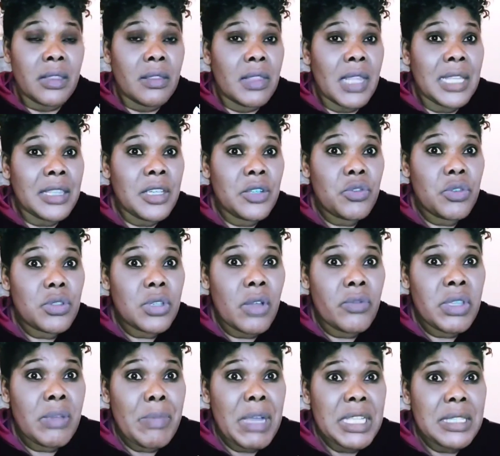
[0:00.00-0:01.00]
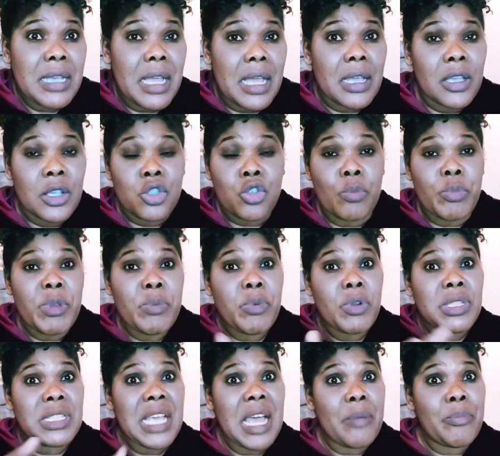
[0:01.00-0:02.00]
Now the truth of the matter, some people
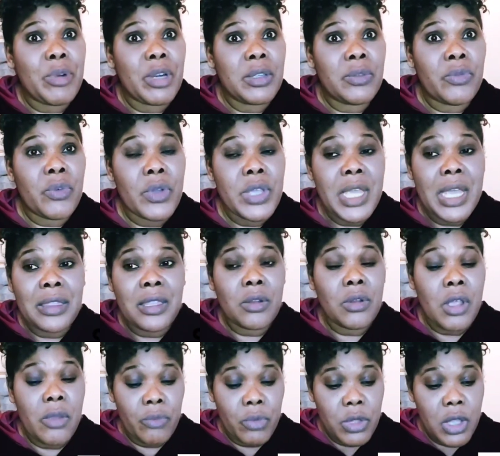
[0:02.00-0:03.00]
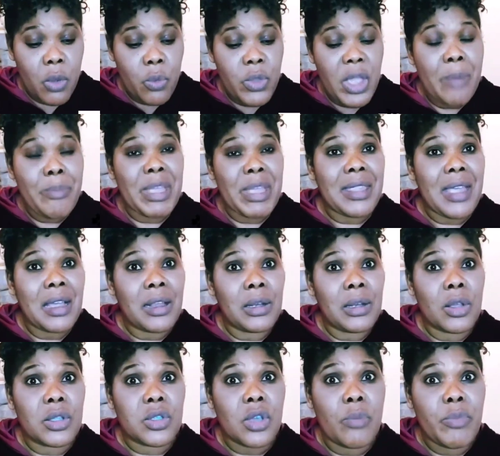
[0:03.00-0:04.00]
they abroad for a year, they not even they wear better
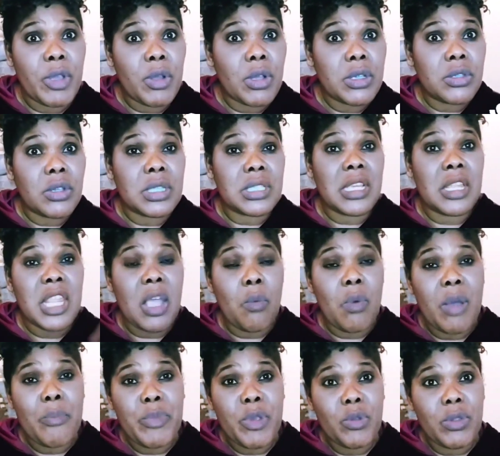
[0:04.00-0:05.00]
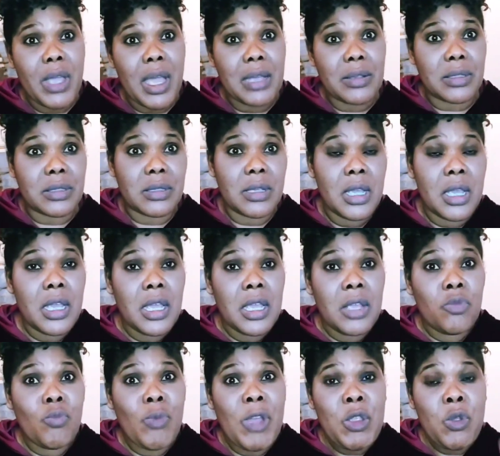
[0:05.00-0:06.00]
clothes all because of say they want build house.
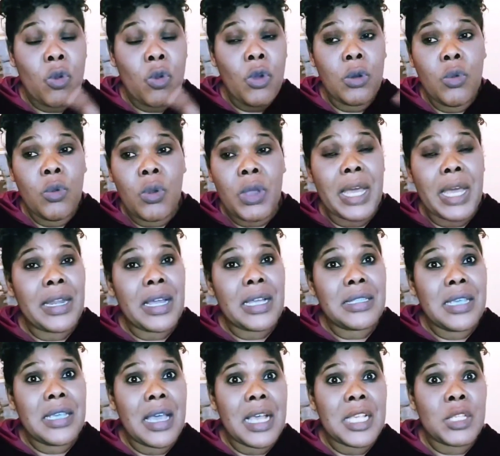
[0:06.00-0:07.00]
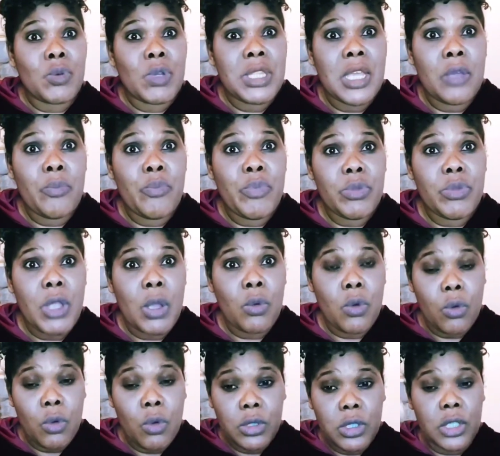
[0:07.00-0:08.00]
When you go look at now the house where they build, they will
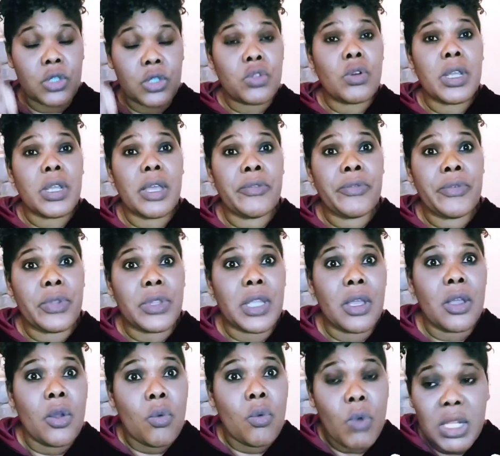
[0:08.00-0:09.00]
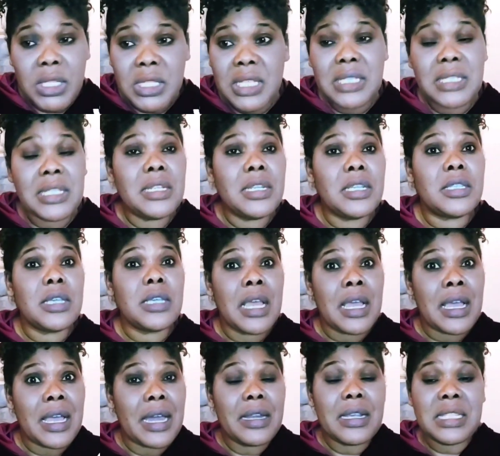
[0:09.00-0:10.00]
go destroy it for them. What is the need?
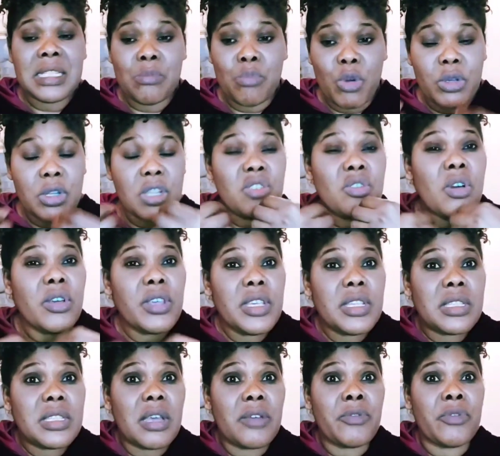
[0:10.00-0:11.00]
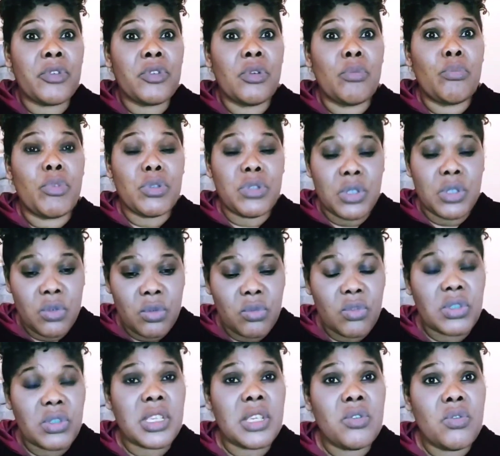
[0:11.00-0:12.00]
Carry the money, you eat her for your body. You know,
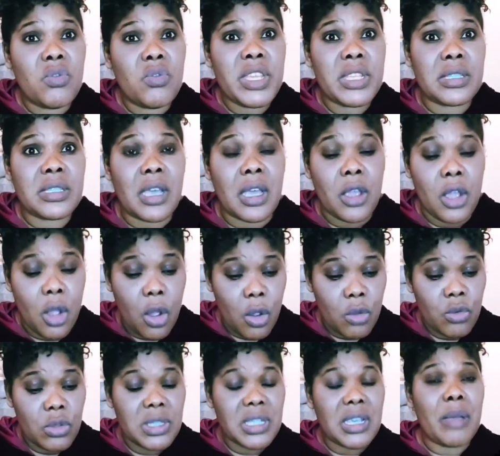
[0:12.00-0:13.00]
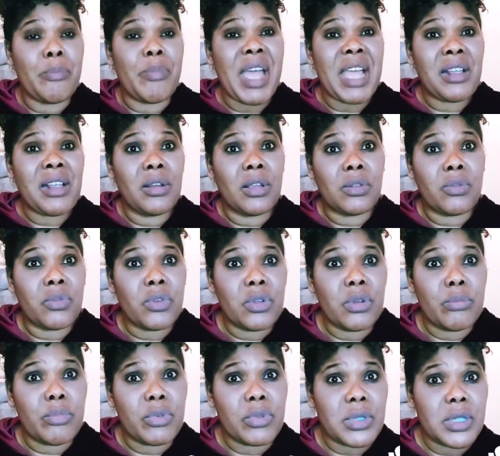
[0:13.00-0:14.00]
say you eat her or use a buy cloth for your
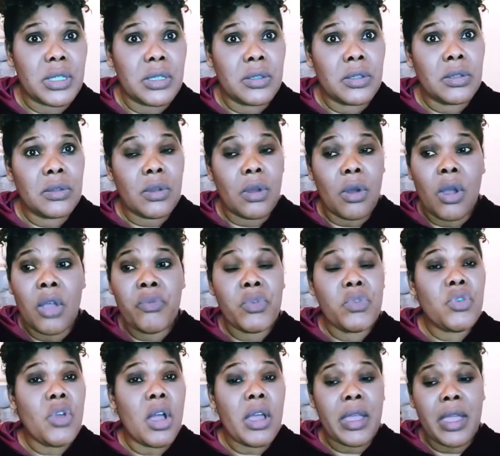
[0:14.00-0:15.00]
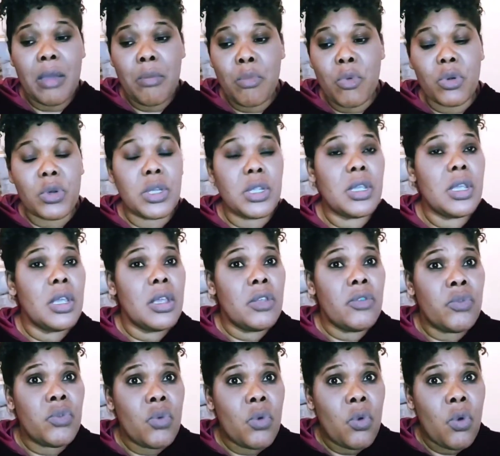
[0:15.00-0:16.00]
body. Or if you just get money,
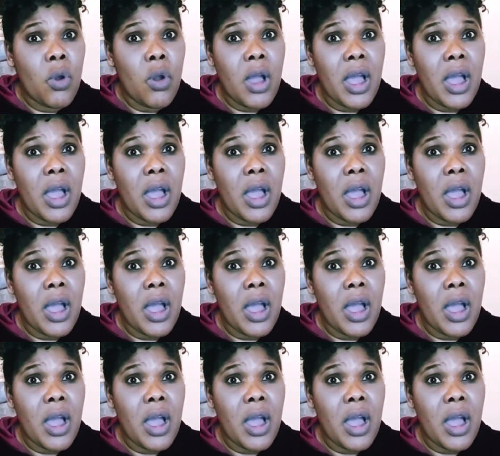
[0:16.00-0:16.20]
if you go